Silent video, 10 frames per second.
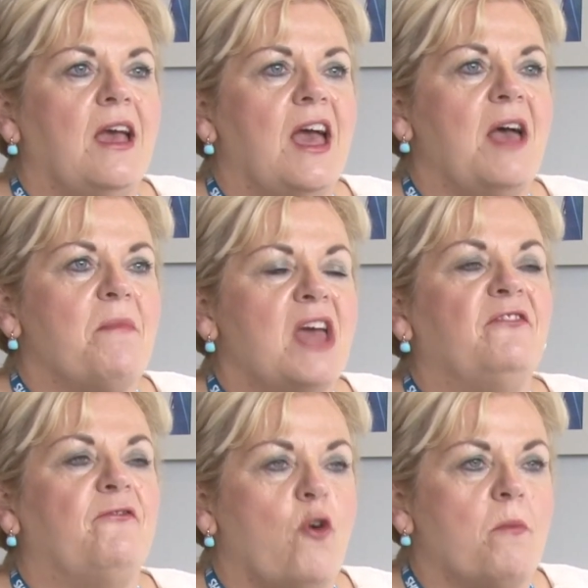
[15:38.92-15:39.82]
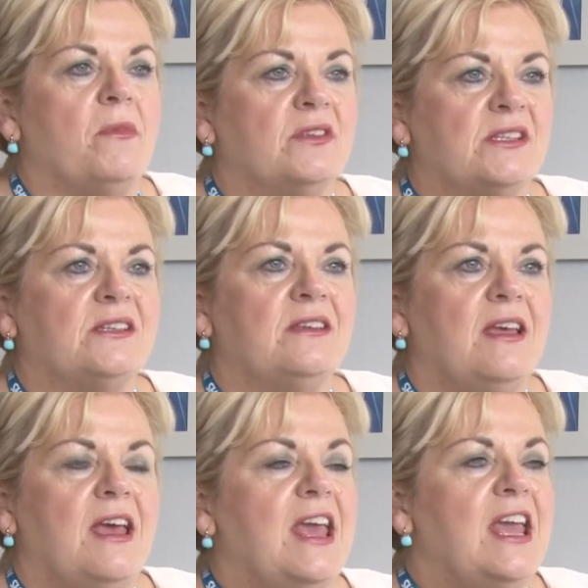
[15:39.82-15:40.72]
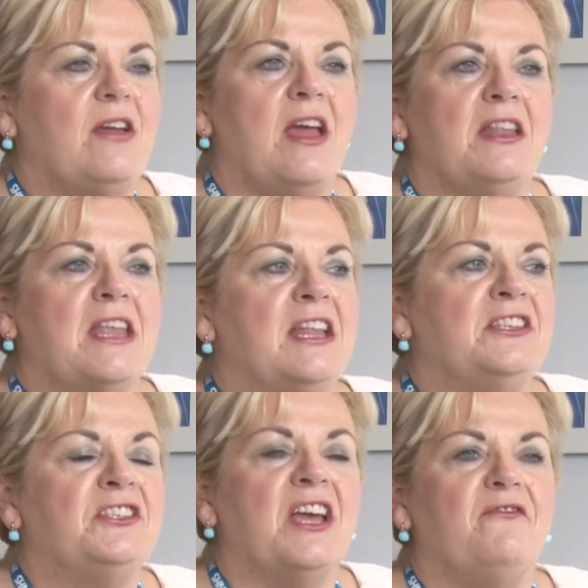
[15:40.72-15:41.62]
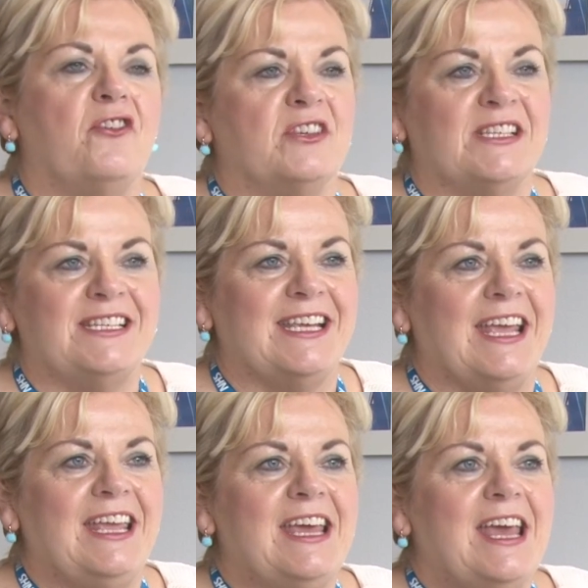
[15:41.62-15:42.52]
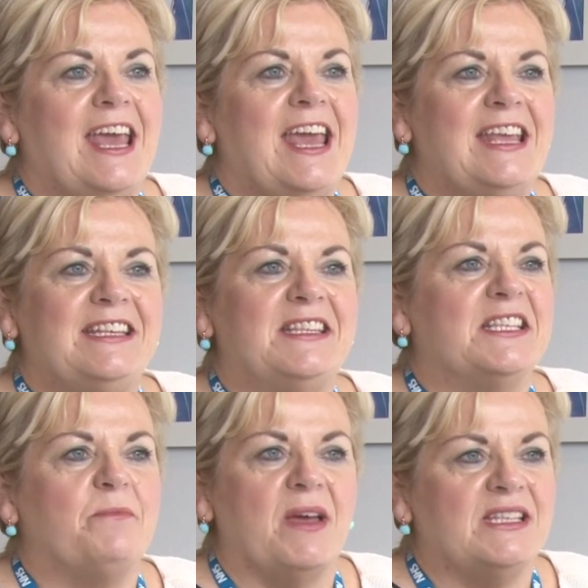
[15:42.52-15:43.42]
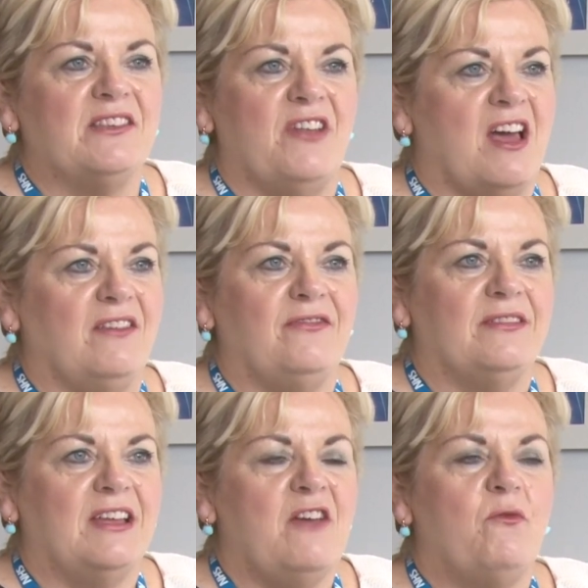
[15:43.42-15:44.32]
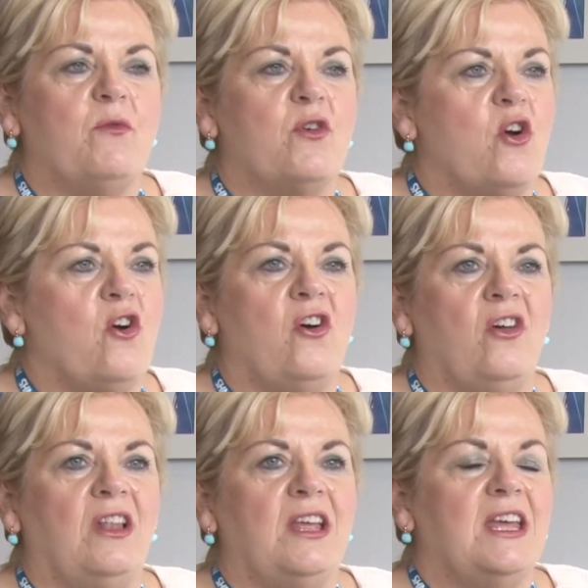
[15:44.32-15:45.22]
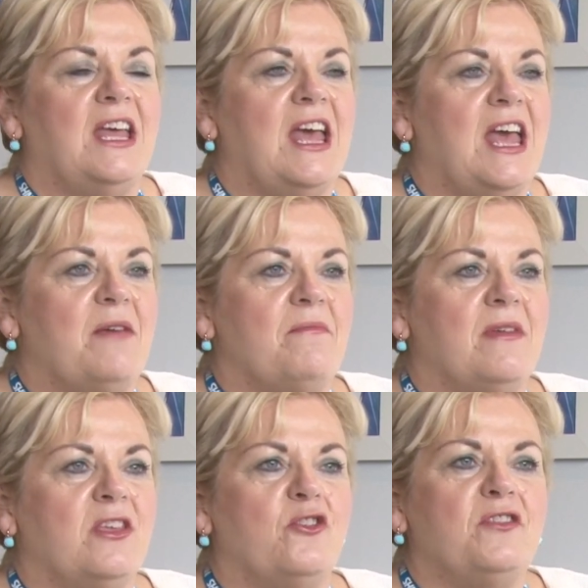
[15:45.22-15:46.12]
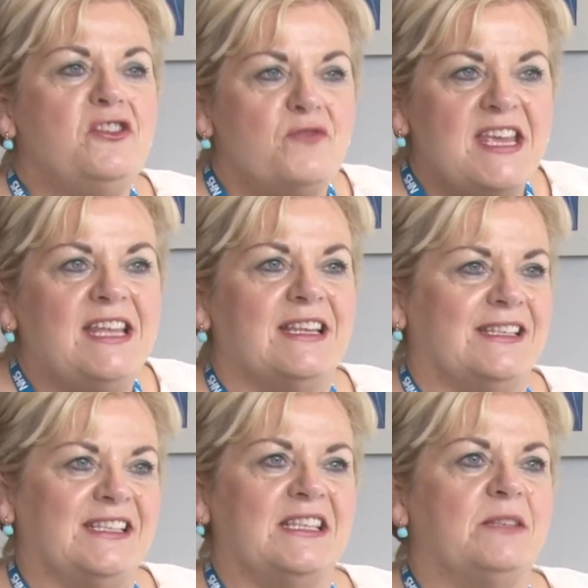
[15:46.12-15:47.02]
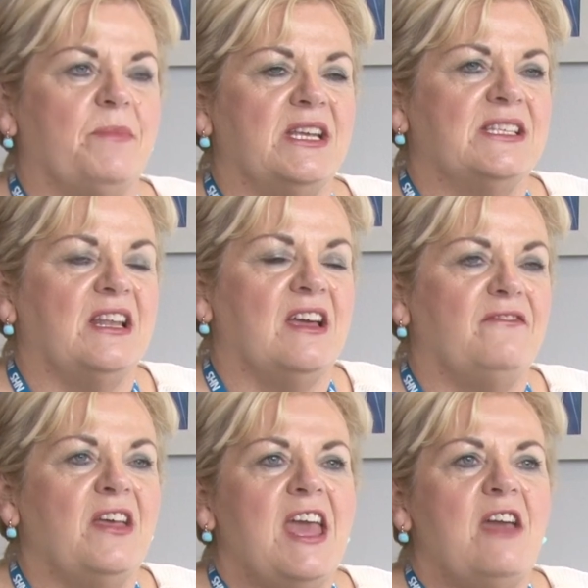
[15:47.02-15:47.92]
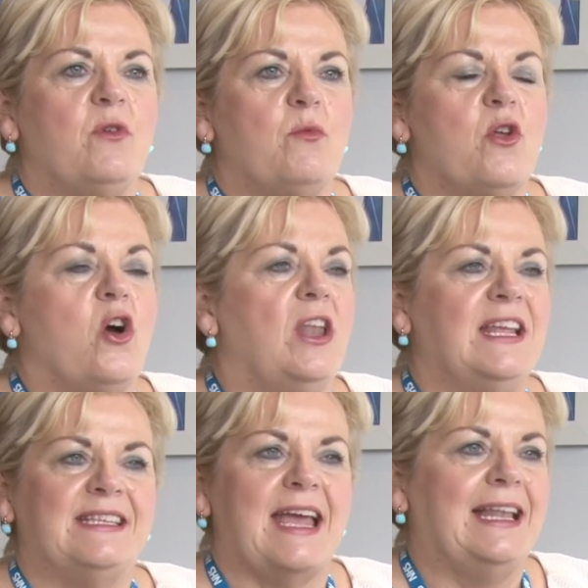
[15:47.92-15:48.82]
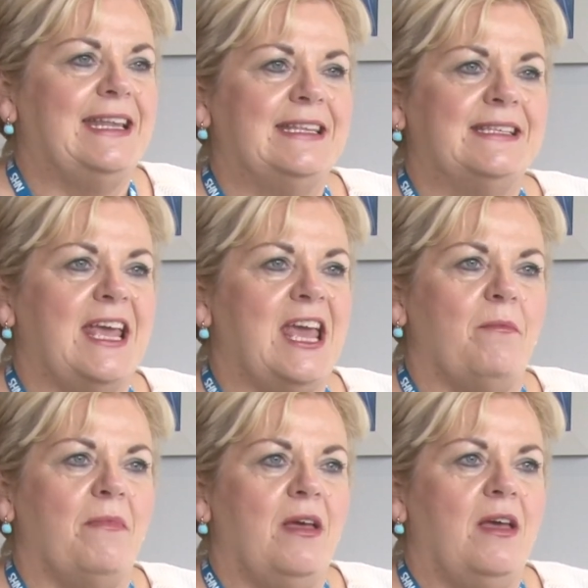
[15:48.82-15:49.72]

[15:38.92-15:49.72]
and foremost. And diversity is the spice of life. If we were all, and uniqueness is the spice of life. If we were all exactly the same,